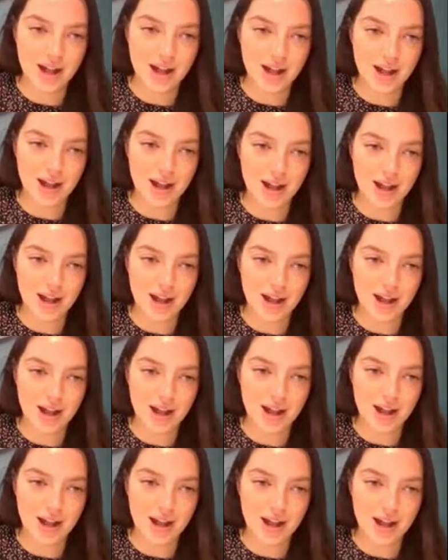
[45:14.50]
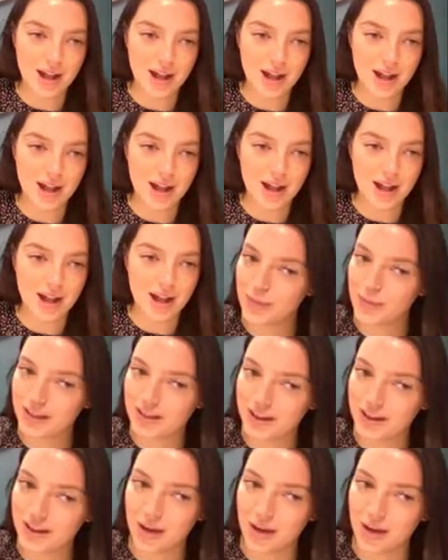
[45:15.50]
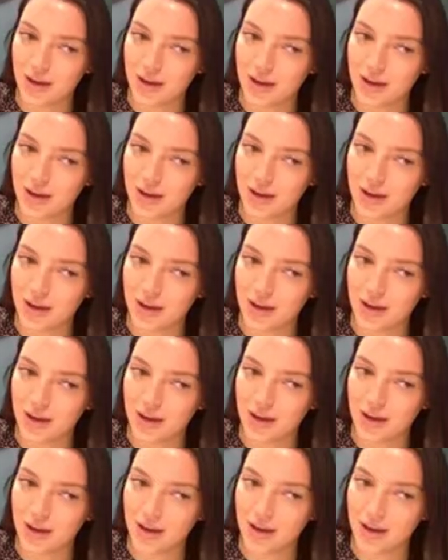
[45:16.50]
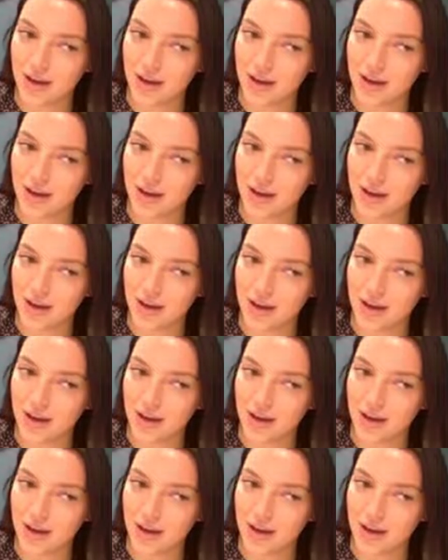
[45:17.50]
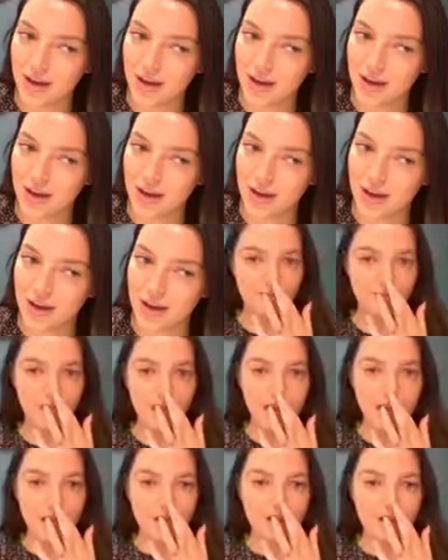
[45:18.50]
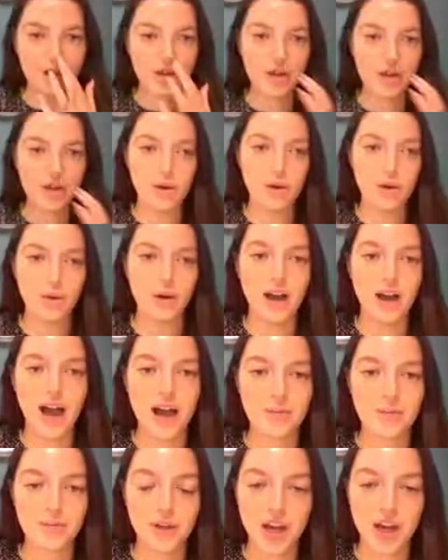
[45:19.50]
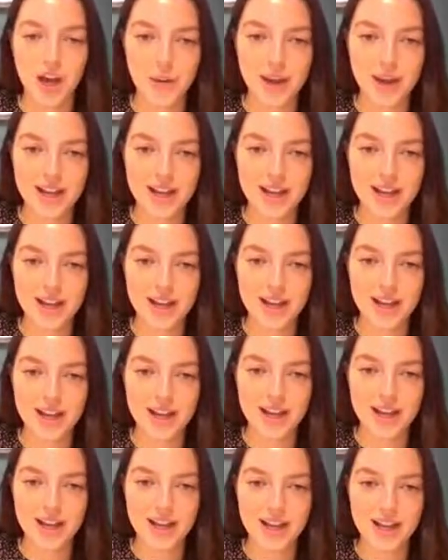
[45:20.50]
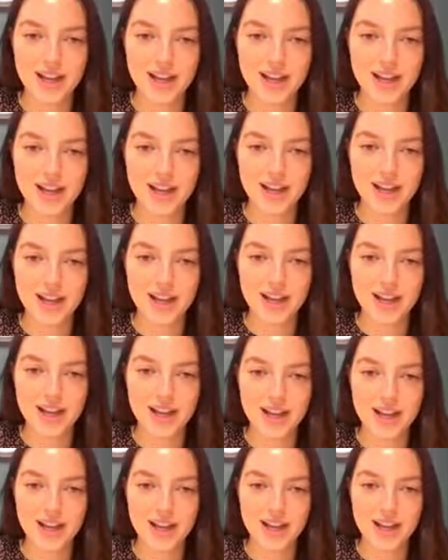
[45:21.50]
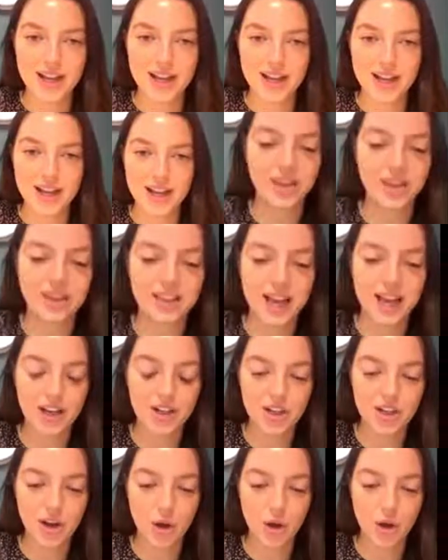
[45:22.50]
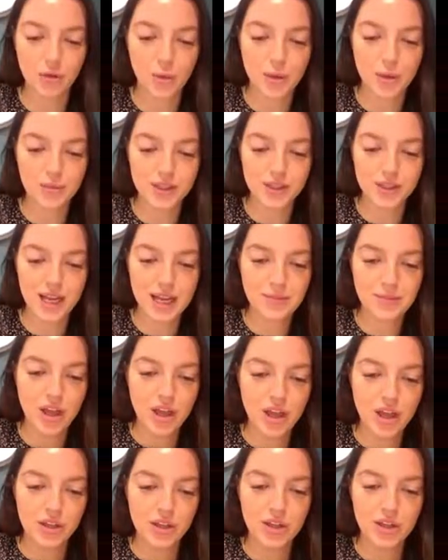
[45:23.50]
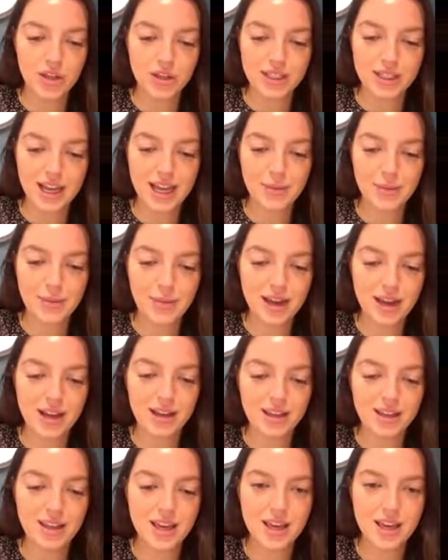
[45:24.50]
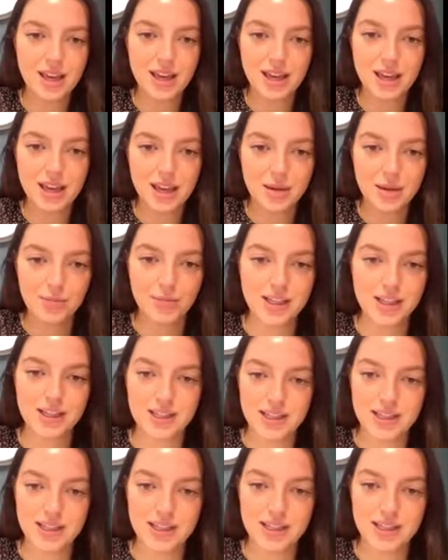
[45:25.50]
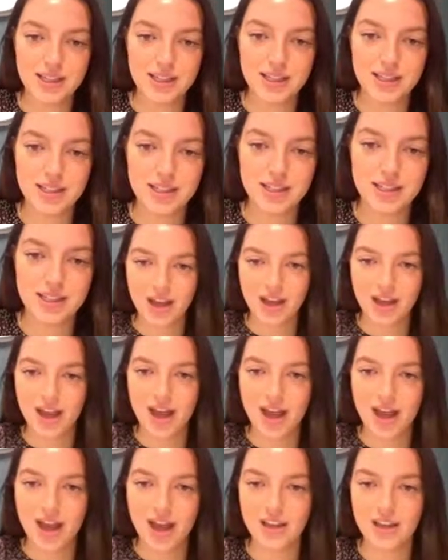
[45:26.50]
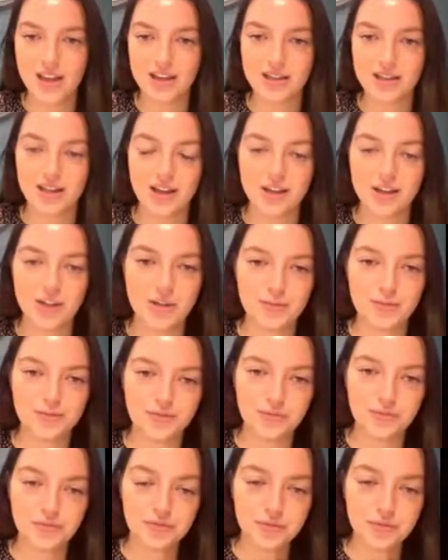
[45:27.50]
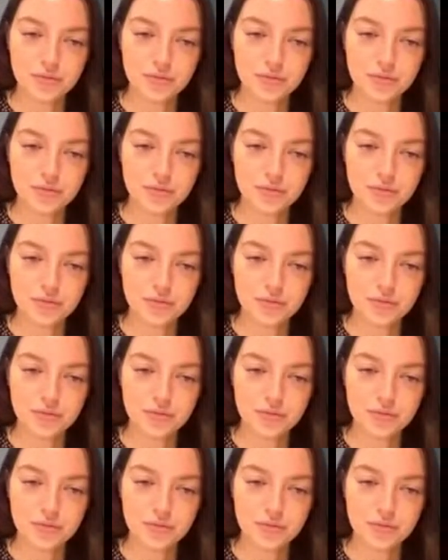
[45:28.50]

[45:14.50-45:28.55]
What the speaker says: This will hopefully speed that up. So commercial bank verification, you go into the section of the website, you type in the business name and you hit search.